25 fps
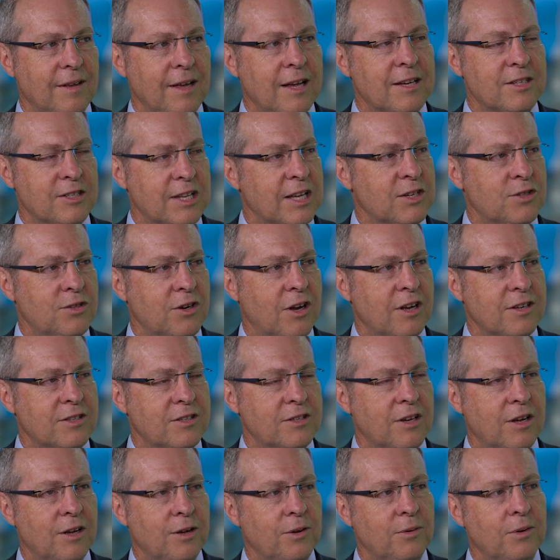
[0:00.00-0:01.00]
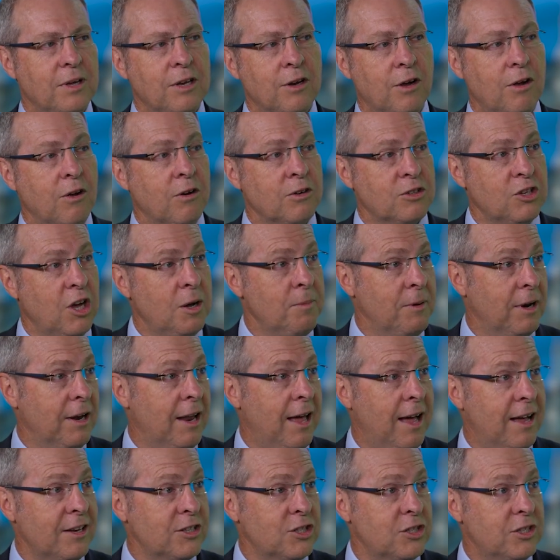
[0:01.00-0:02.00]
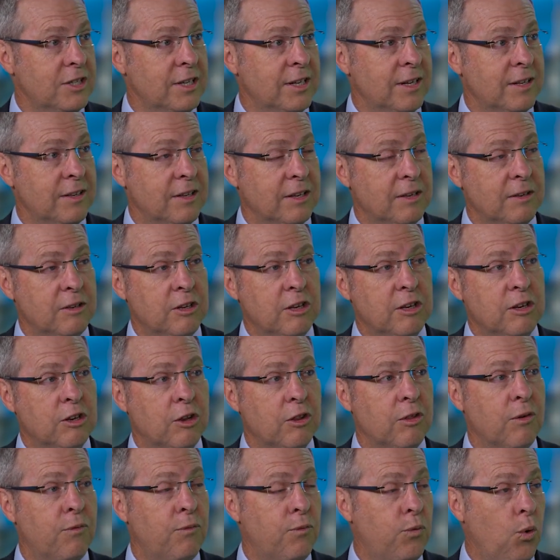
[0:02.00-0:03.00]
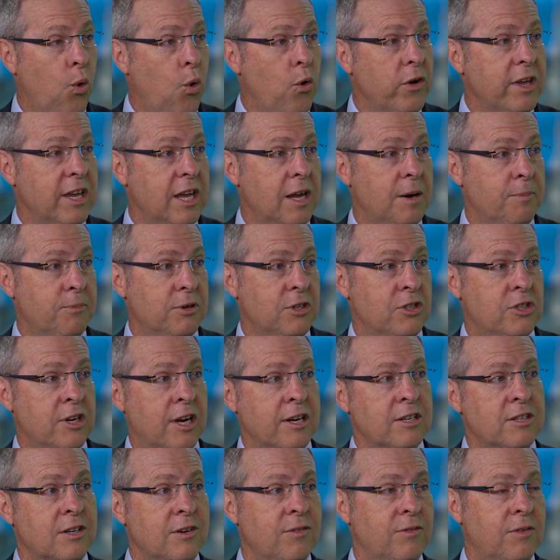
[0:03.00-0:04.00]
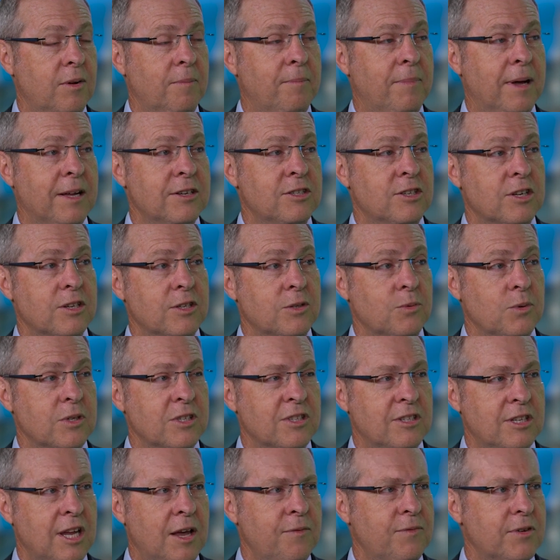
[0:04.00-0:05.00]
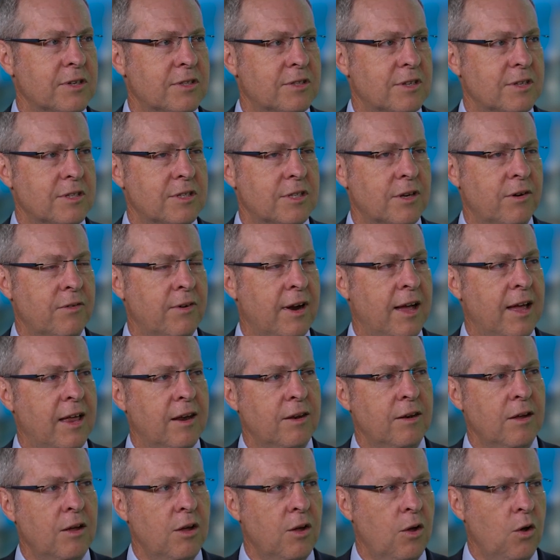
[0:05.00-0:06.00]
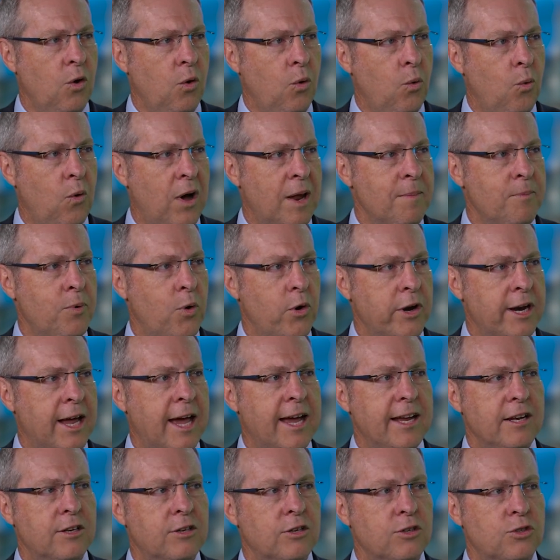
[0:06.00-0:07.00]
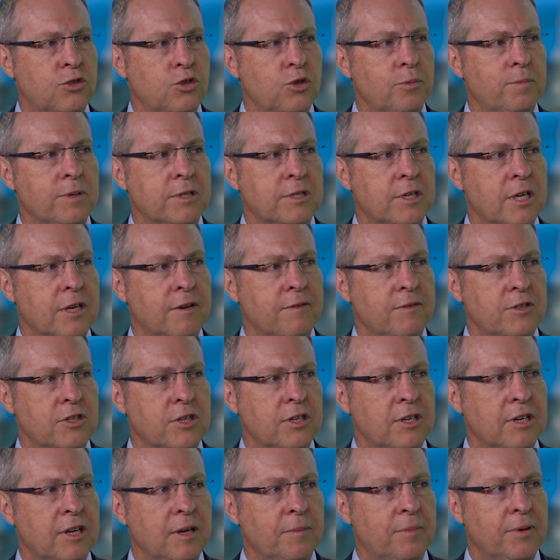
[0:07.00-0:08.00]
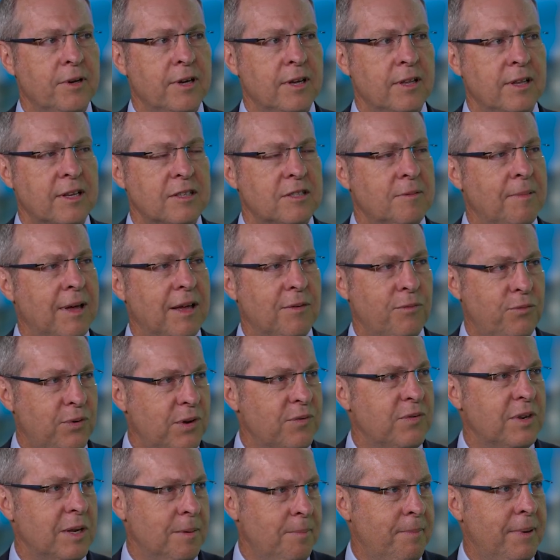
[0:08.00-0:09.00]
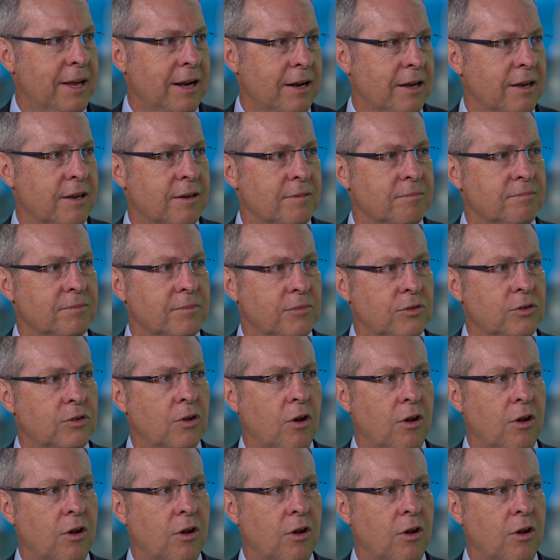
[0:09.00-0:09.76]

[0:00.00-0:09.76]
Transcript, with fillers: Yes, that's right. So in October last year, the, you know, the four-year projection for budgets was deficits around 1.8 to 2% of GDP. That's about $50 billion.